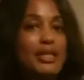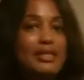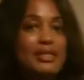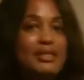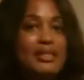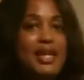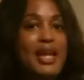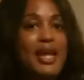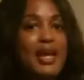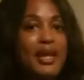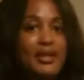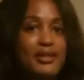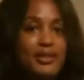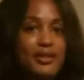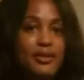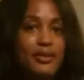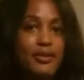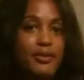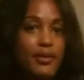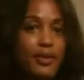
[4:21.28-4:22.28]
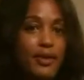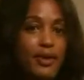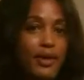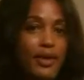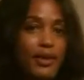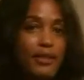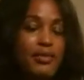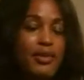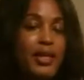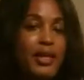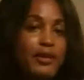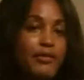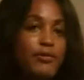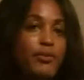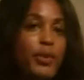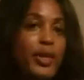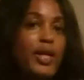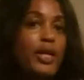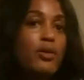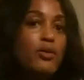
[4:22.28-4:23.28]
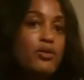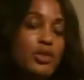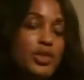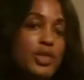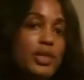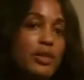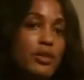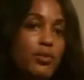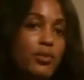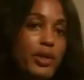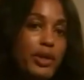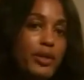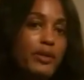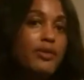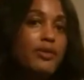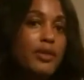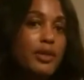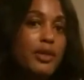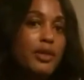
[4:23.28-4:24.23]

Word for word: and debt that if we don't deal with,